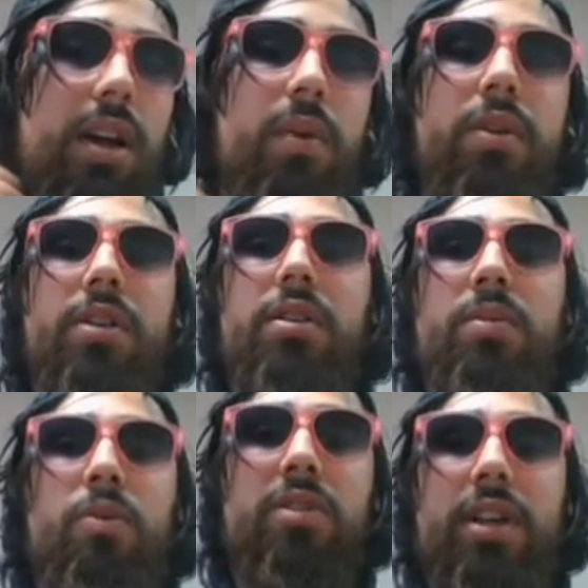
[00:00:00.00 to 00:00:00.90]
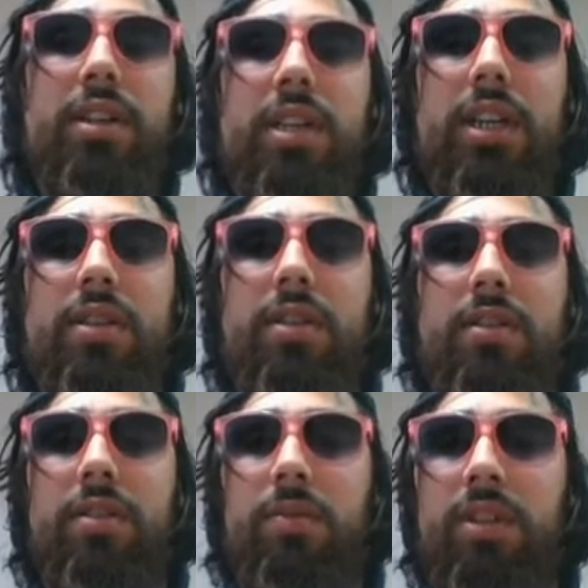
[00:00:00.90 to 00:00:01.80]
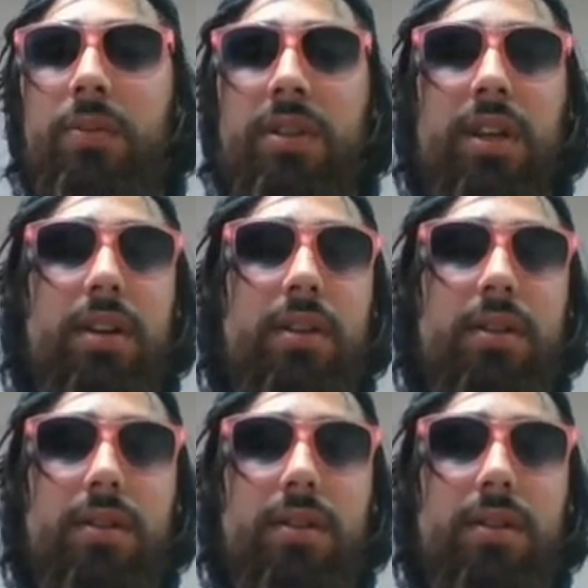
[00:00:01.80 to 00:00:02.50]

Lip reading: I wish there was more citations, dude. What's up with that?